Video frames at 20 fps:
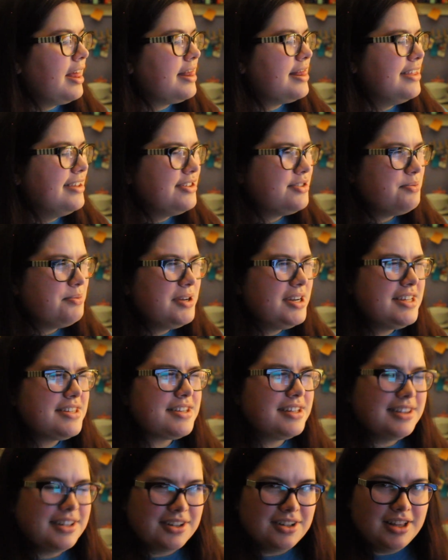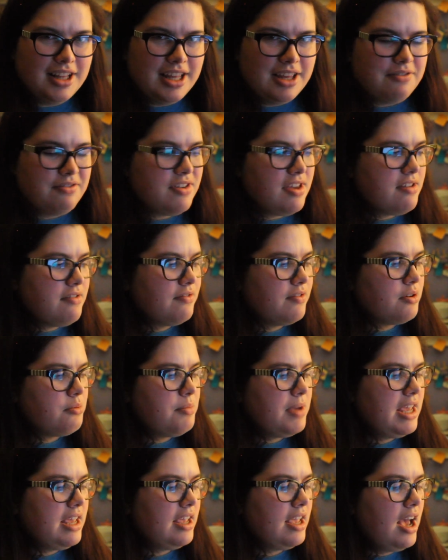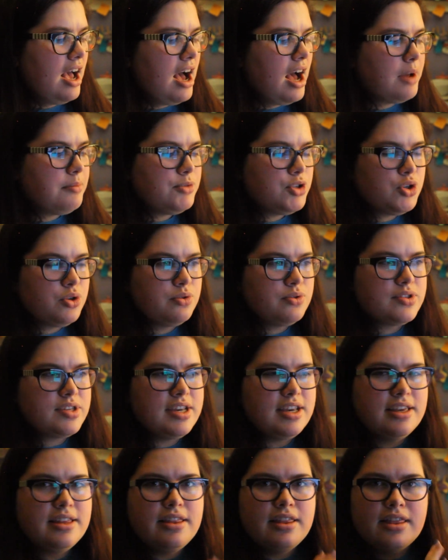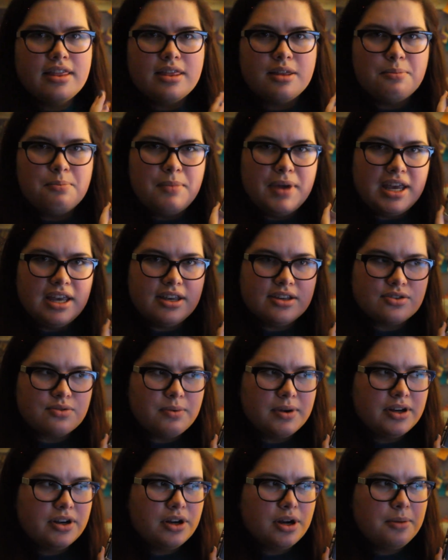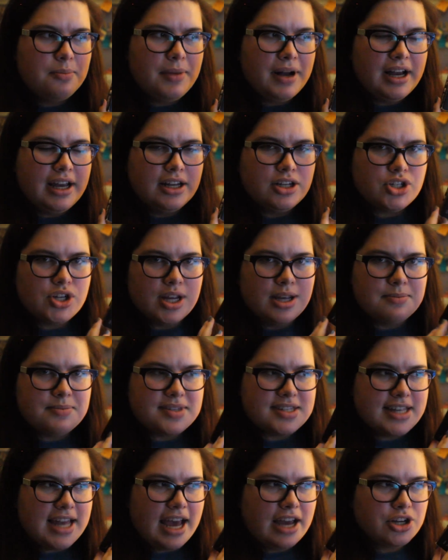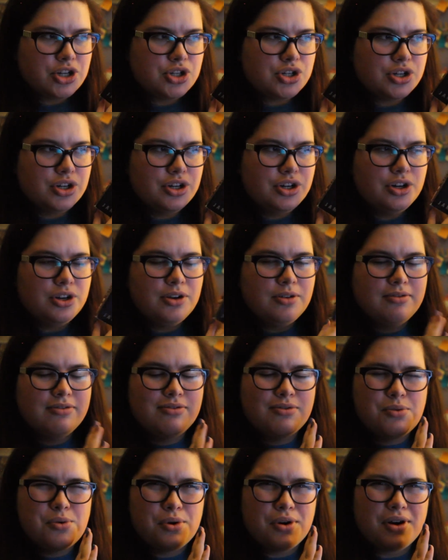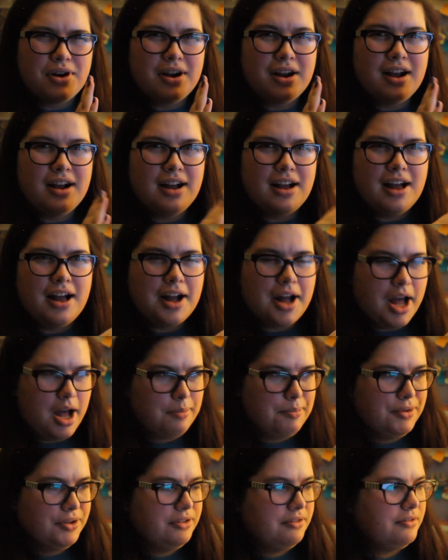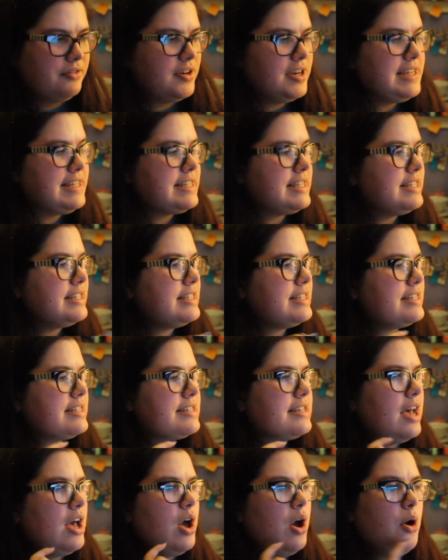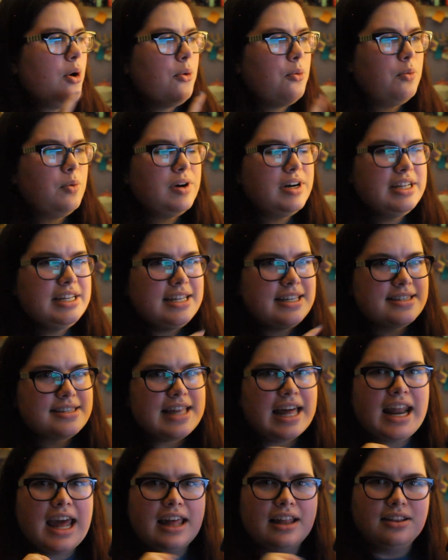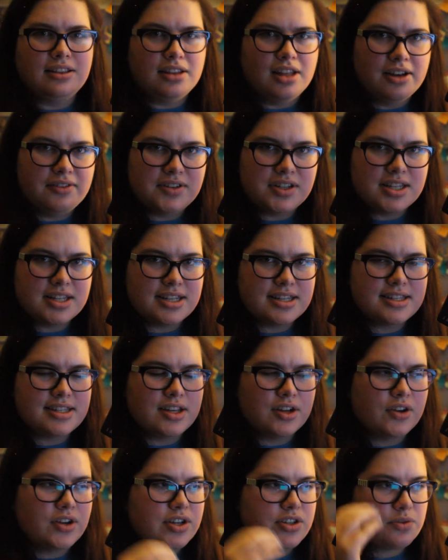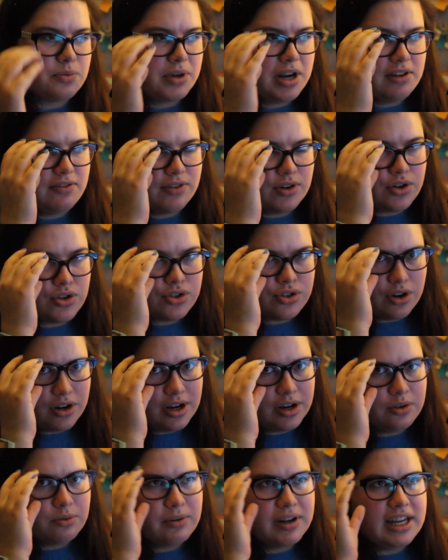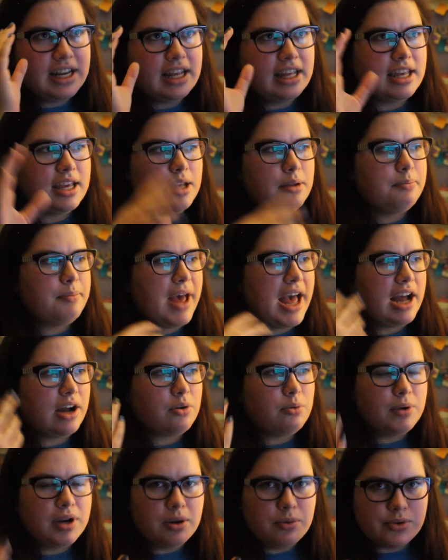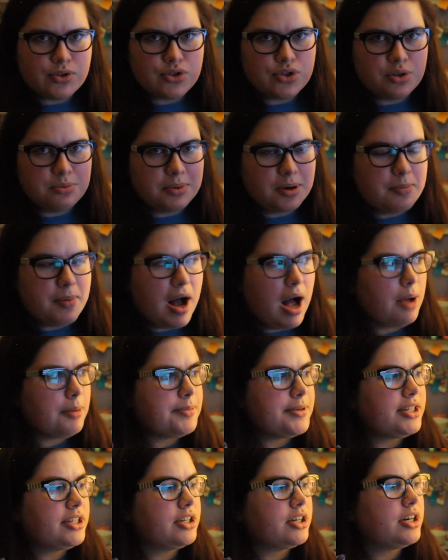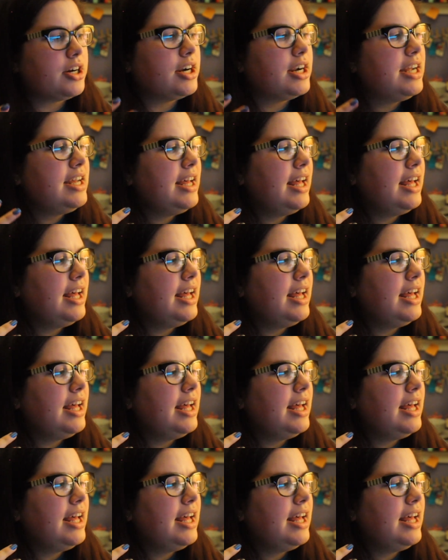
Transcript: This one is a little iffy for me. I'm choosing The Maze Runner by James Dashner for a couple of reasons. One is that I loved this series when I first started reading it back when it was super popular,